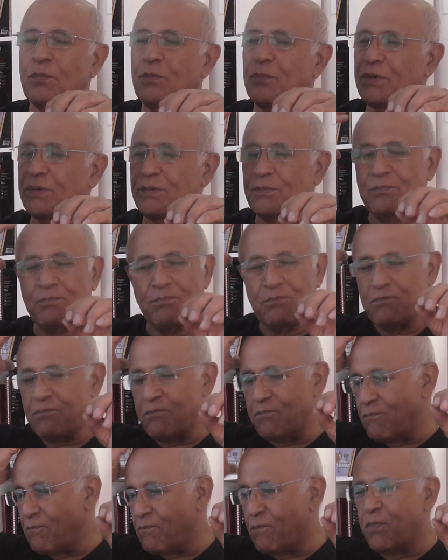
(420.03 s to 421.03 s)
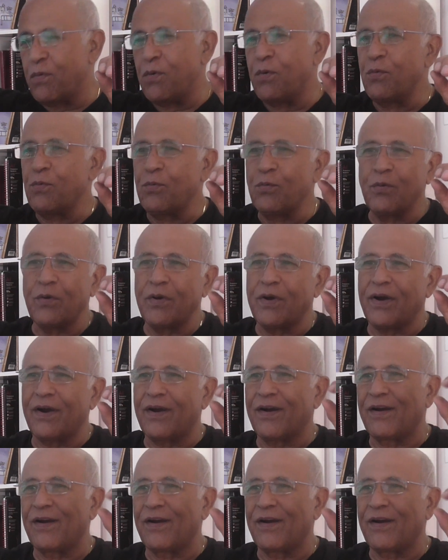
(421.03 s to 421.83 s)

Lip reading: with blue